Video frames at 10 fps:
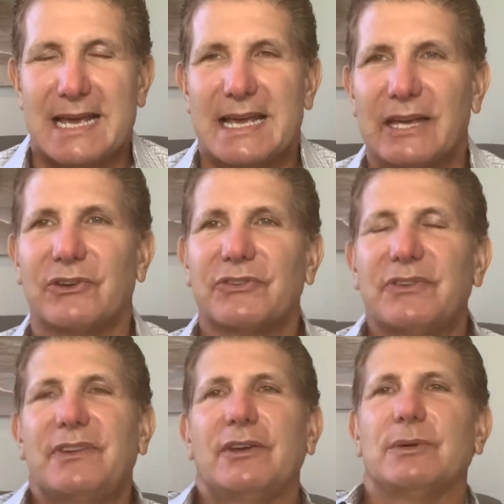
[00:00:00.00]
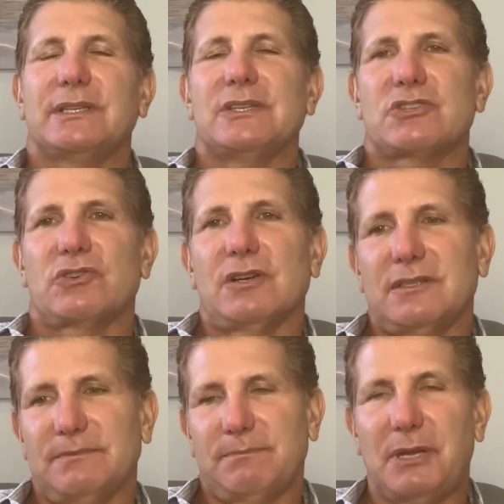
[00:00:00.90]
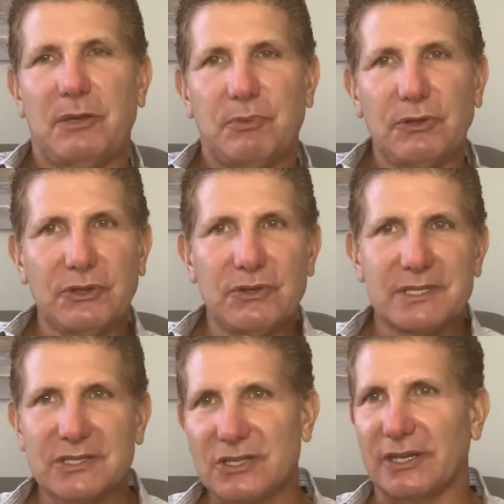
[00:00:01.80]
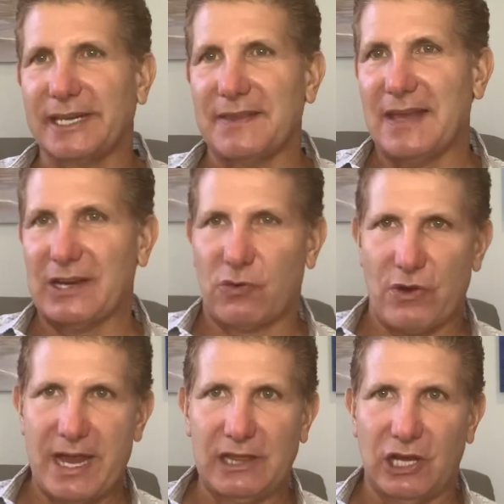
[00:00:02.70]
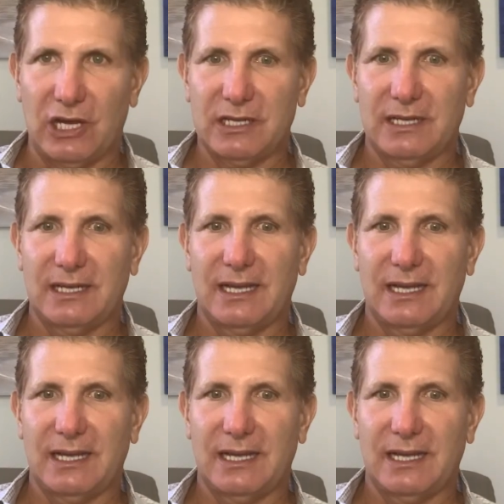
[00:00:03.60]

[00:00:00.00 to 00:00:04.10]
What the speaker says: Here's the deal with this drug. People who use it start getting that gray look,